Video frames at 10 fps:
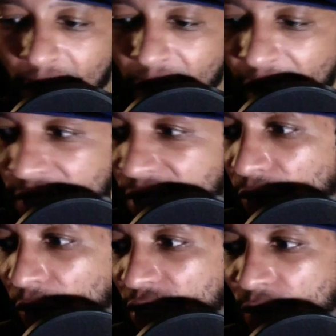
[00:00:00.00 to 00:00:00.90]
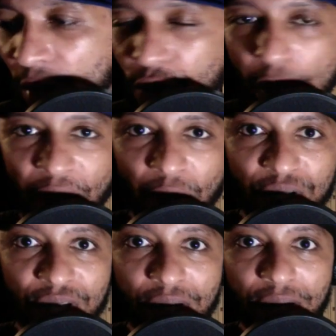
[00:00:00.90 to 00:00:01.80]
as they race around the track on
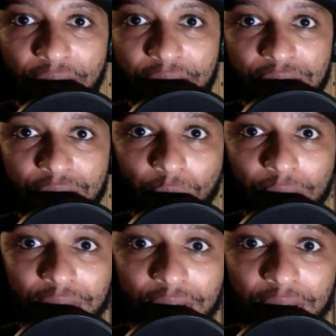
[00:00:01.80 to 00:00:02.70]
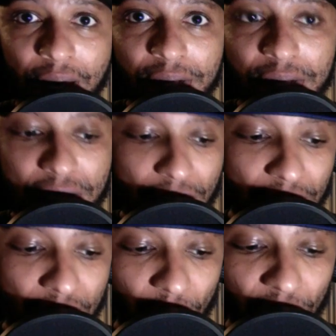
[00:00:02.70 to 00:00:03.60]
Sundays, with the idea
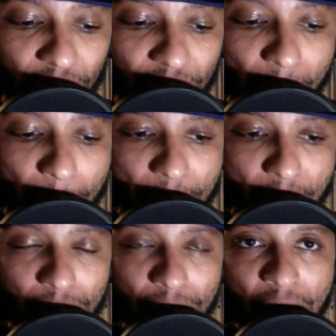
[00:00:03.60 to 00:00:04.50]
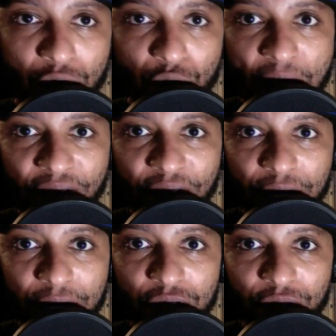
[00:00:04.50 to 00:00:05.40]
that we're going to get better at
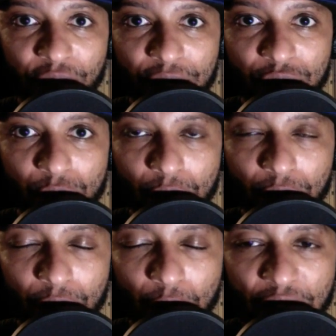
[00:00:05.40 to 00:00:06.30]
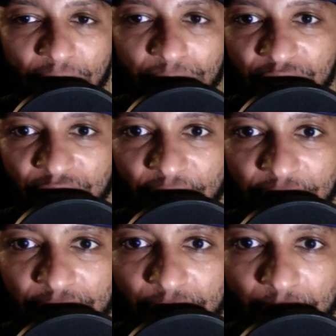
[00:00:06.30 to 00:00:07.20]
DraftKings, FanDuel, those type of
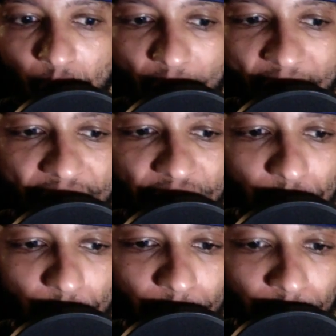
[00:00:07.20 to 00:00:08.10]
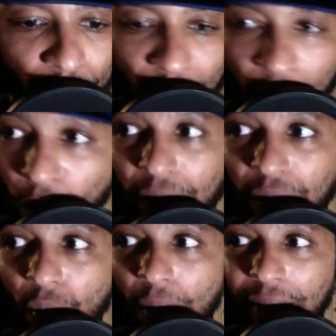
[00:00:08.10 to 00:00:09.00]
sites, what have you. Really
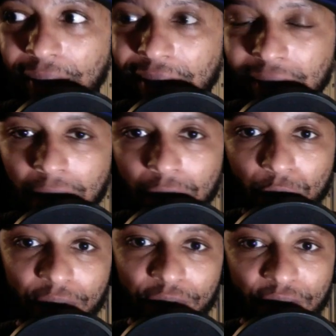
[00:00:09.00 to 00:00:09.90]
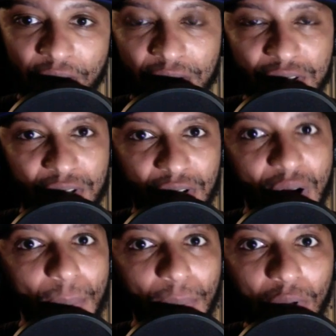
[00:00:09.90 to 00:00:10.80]
quickly, you can find us in a
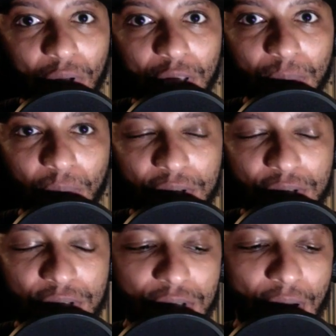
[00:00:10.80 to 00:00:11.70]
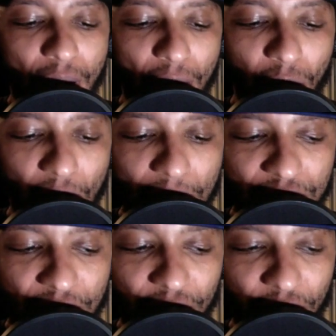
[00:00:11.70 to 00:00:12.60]
couple of key places. Our
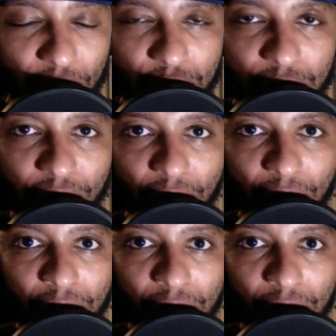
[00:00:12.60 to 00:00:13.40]
website, first of all,